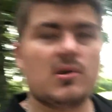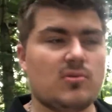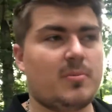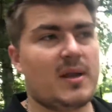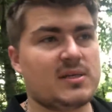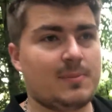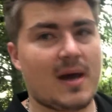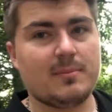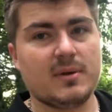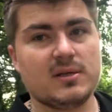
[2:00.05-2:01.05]
replace
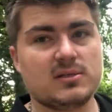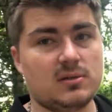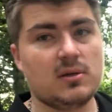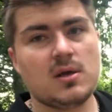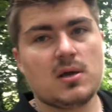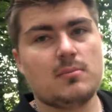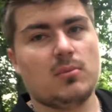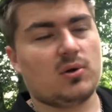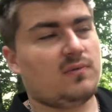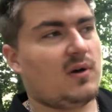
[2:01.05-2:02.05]
bad bits and
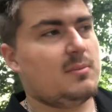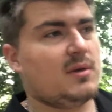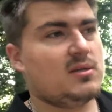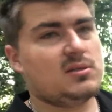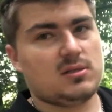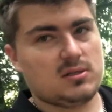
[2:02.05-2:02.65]
modify bits